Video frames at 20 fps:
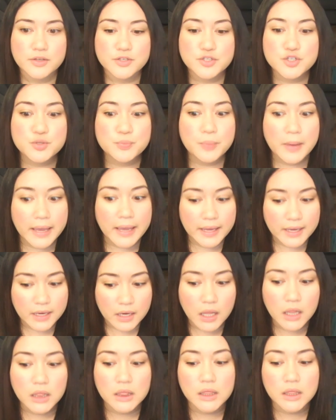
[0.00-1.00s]
do pay
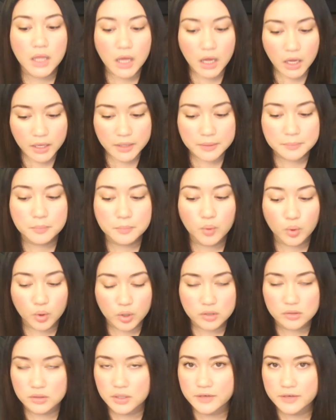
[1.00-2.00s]
a lot
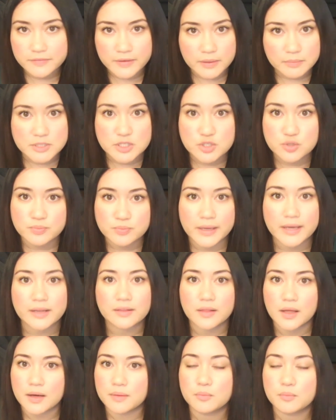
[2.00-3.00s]
more. A lot of families do pay a
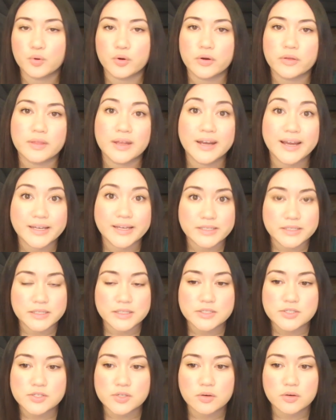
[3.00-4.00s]
lot more than I
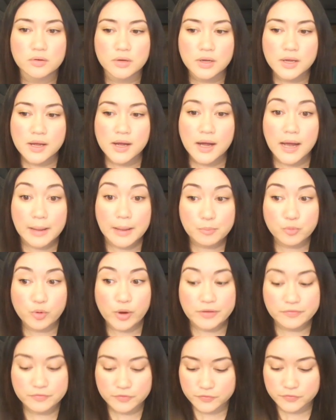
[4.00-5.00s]
did. So I'm
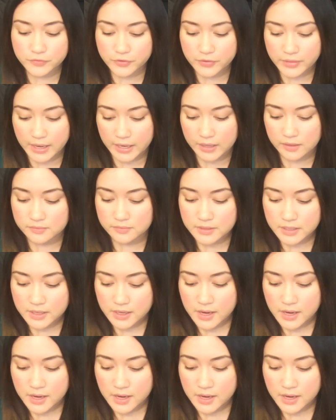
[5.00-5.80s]
grateful for that.